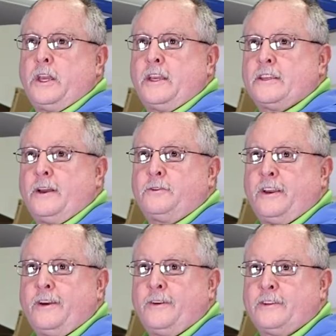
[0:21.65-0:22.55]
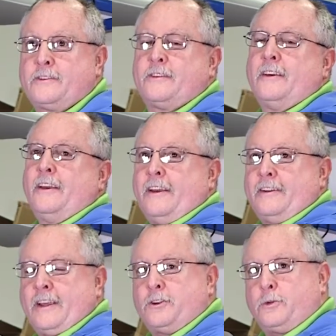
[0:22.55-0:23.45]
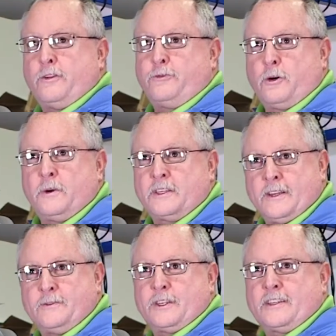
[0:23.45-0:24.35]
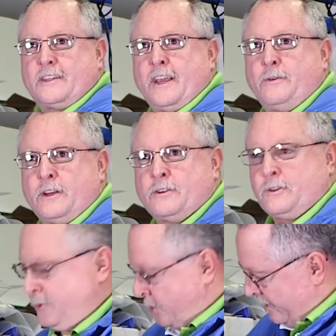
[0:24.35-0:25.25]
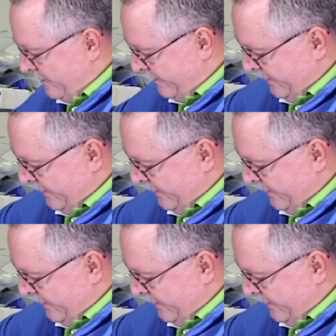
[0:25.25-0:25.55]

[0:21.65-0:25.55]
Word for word: geeks out there, it's 1024 by 768 resolution.